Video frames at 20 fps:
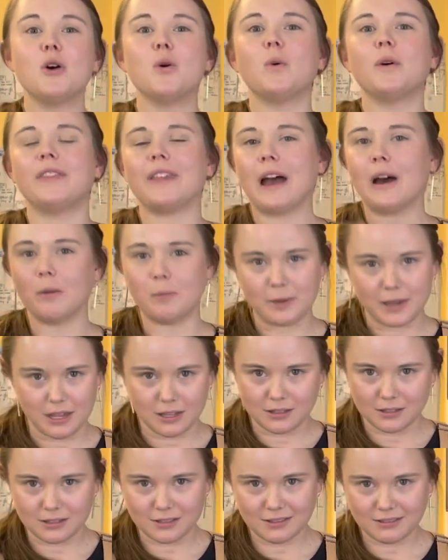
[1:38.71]
without
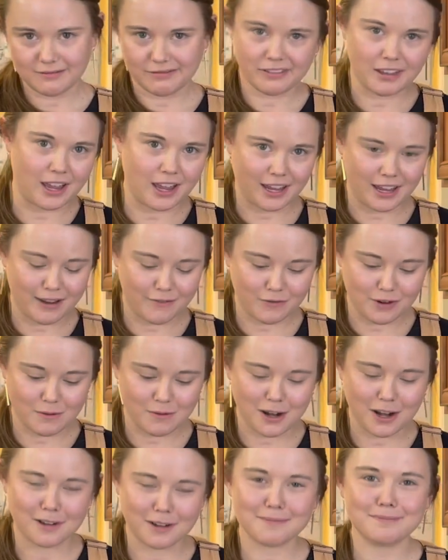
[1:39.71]
beans flying
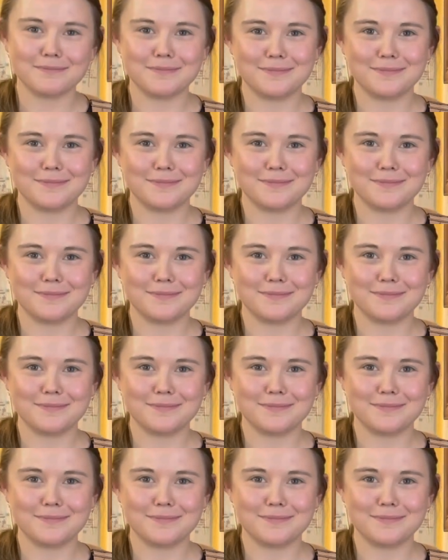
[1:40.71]
everywhere.